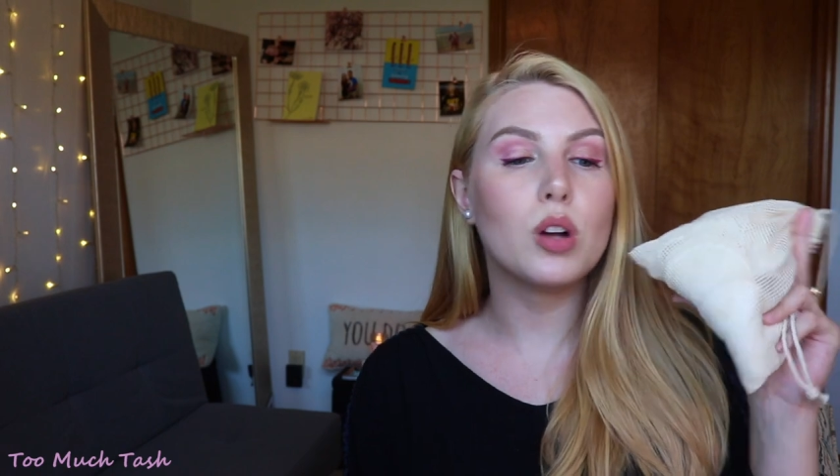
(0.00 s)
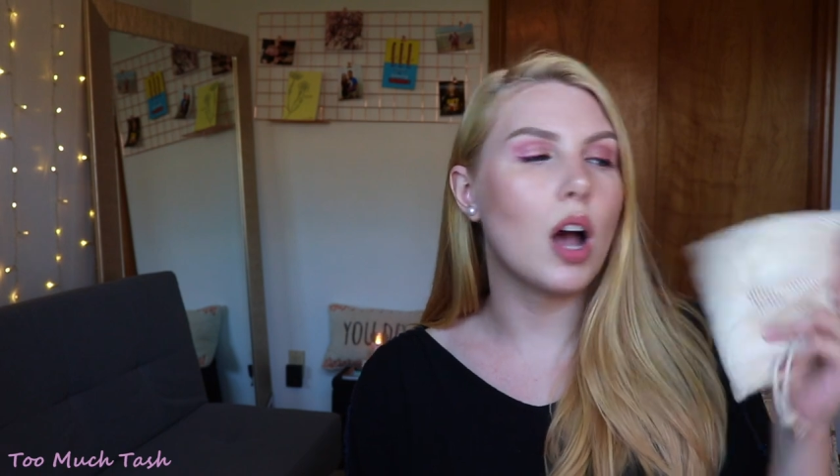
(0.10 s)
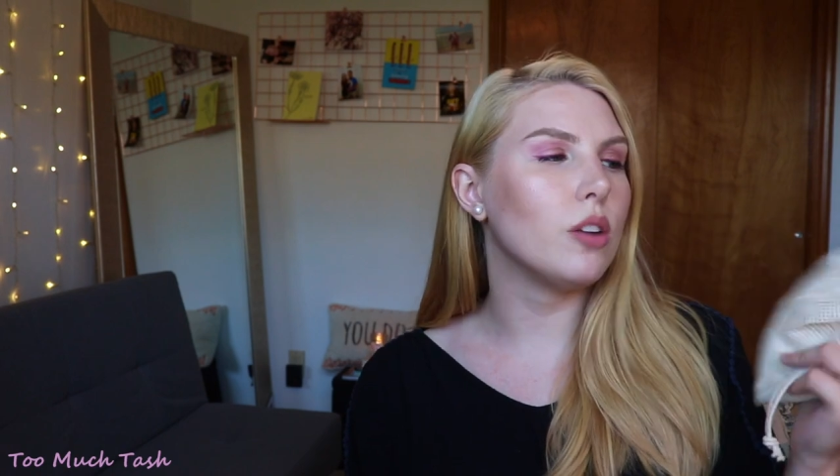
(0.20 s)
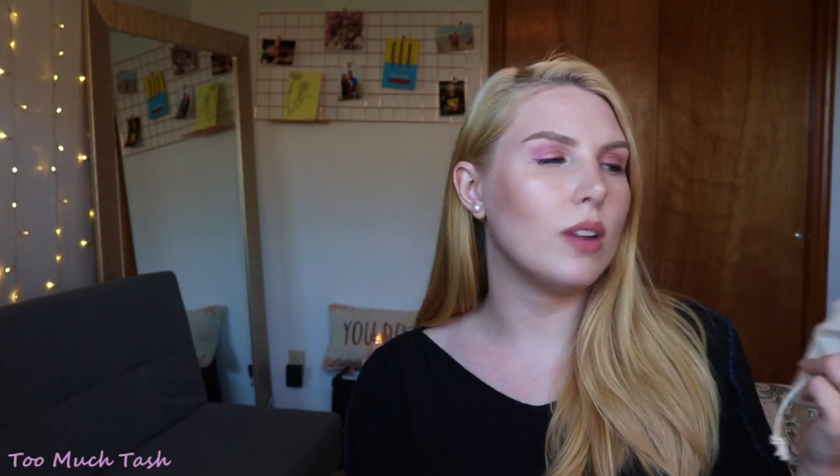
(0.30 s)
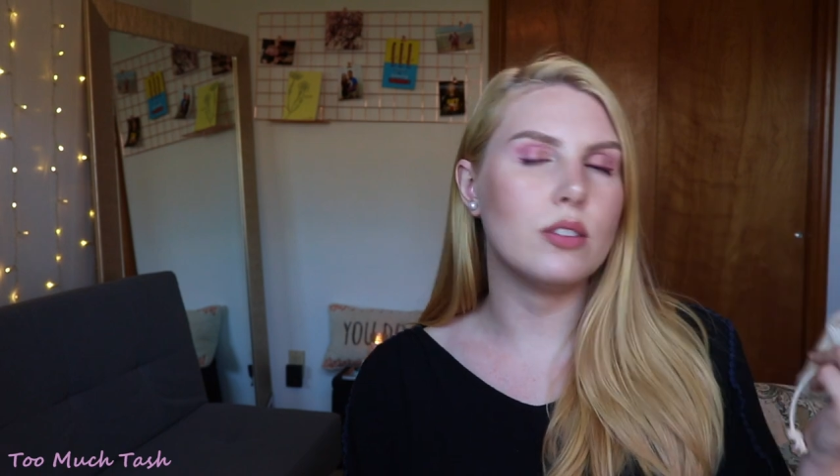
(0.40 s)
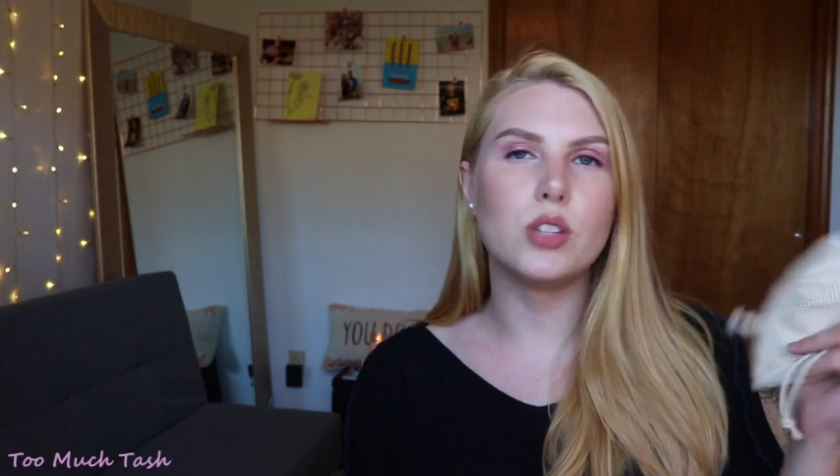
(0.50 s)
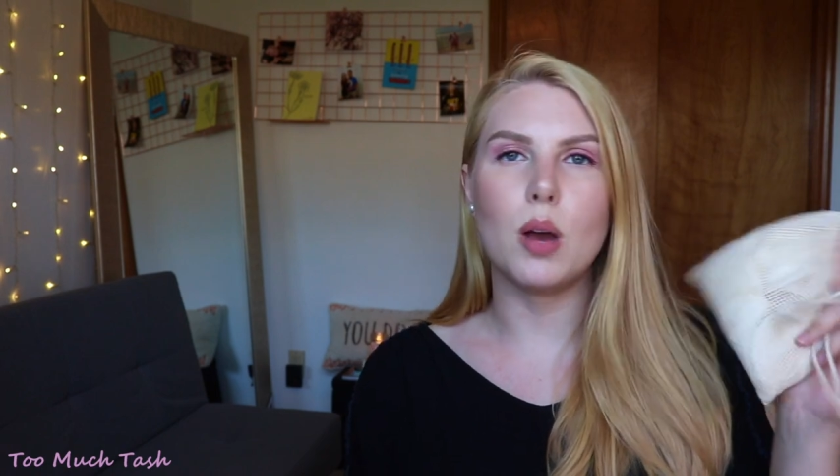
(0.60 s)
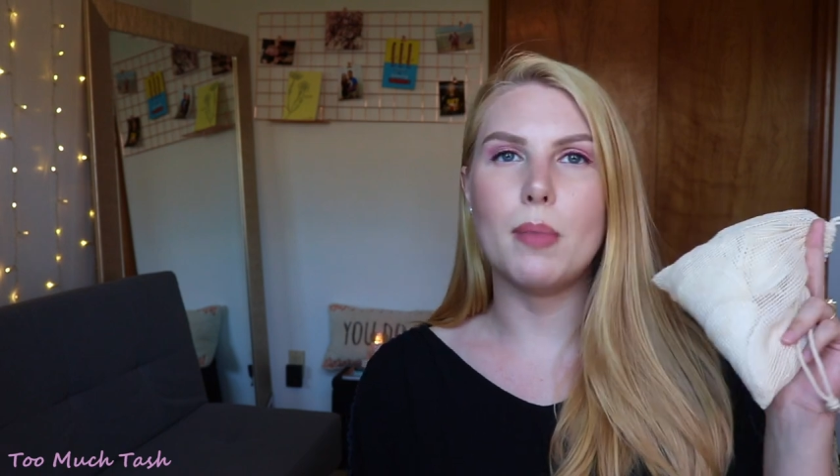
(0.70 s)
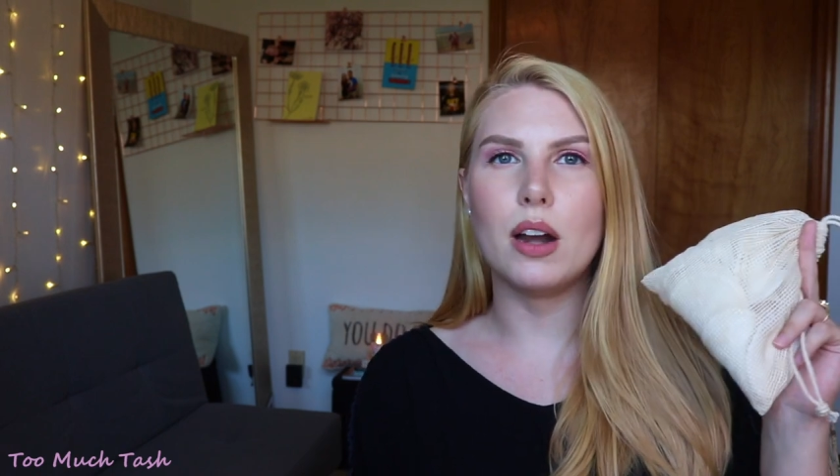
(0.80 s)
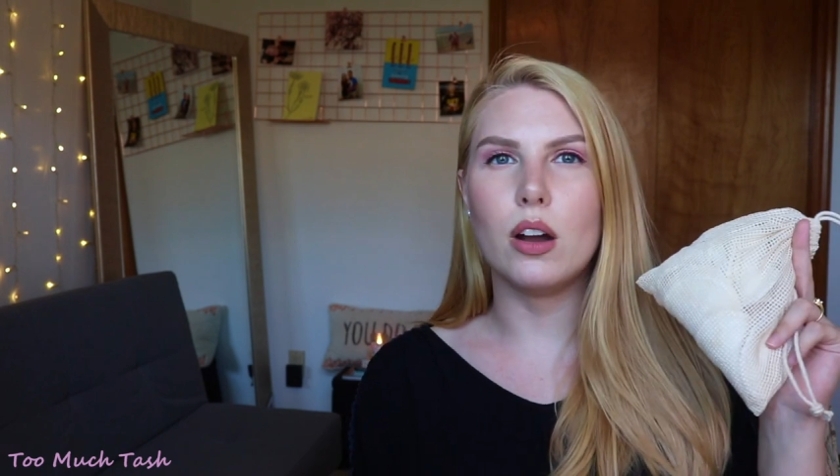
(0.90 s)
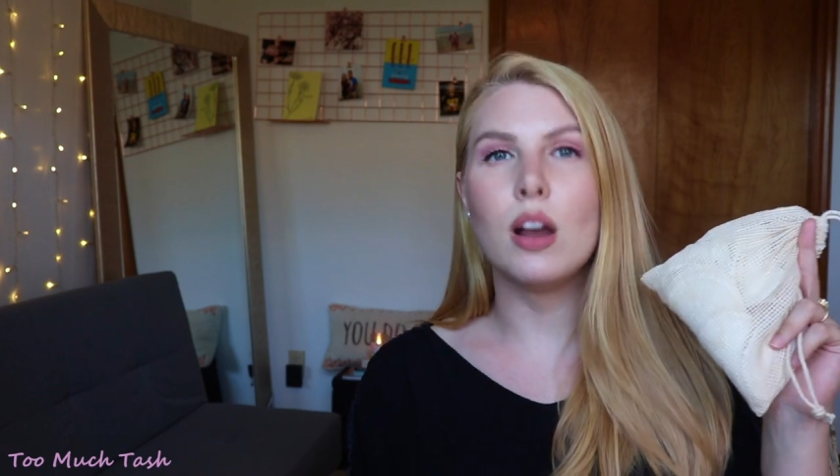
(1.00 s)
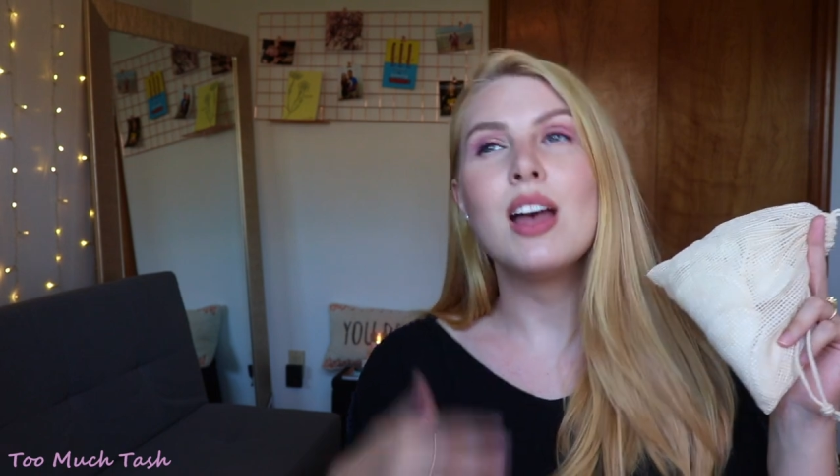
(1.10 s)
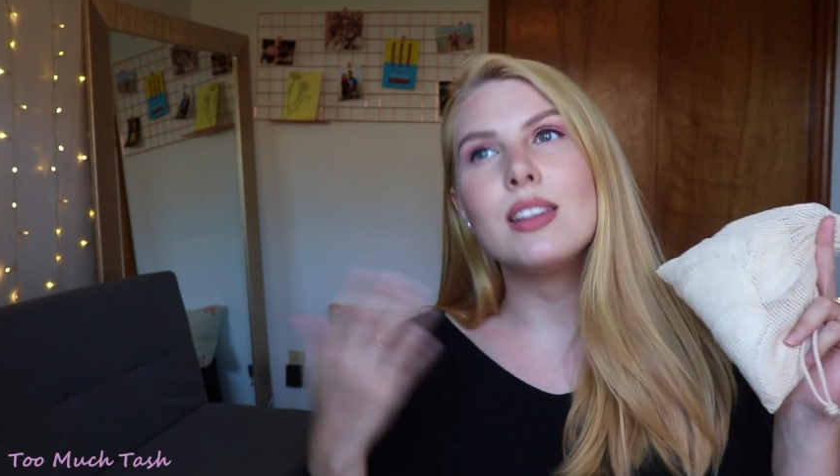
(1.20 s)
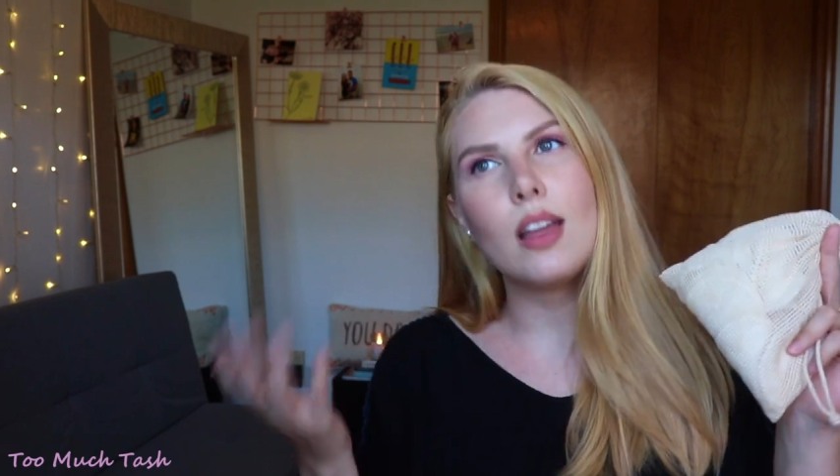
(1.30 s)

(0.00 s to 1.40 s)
cotton rounds are better,